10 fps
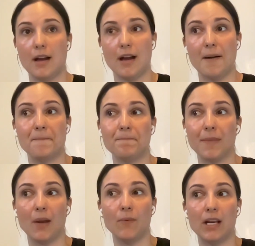And
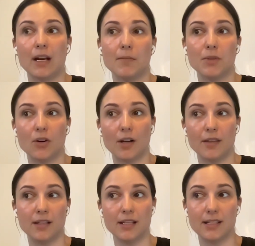when it comes to
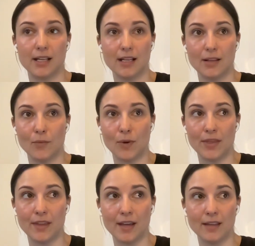authenticity, the
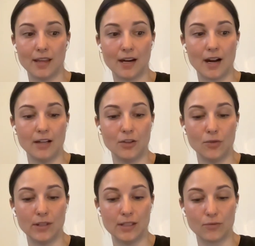one thing that I
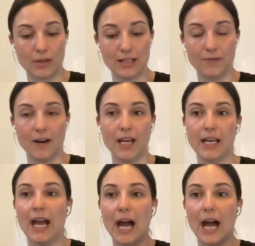do is redefine it.